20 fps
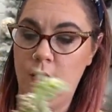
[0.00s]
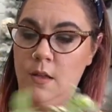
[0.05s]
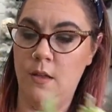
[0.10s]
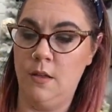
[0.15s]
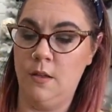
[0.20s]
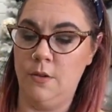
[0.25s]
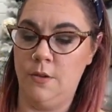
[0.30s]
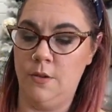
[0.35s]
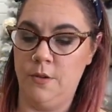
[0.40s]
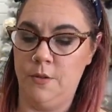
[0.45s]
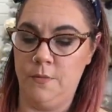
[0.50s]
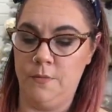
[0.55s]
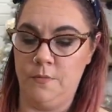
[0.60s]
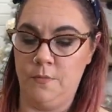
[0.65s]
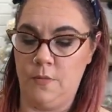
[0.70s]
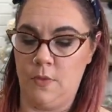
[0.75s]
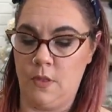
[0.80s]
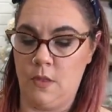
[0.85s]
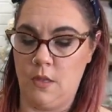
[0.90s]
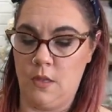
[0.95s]

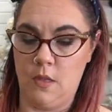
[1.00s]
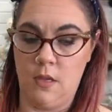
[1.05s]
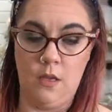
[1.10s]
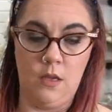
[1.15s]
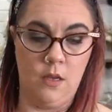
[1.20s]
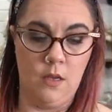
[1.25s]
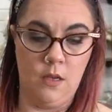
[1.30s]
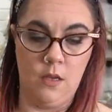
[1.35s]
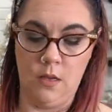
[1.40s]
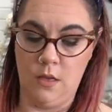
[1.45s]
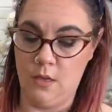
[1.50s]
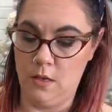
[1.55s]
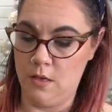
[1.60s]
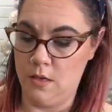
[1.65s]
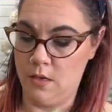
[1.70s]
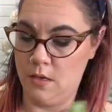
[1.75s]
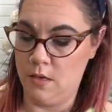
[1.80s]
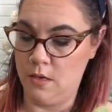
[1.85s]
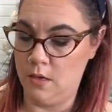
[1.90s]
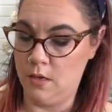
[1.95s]

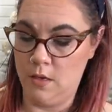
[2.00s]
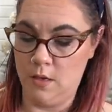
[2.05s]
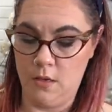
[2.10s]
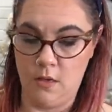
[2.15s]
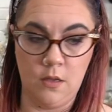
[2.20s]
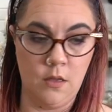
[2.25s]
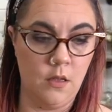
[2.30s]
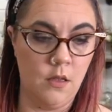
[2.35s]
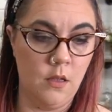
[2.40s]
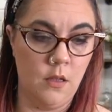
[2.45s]
[no speech]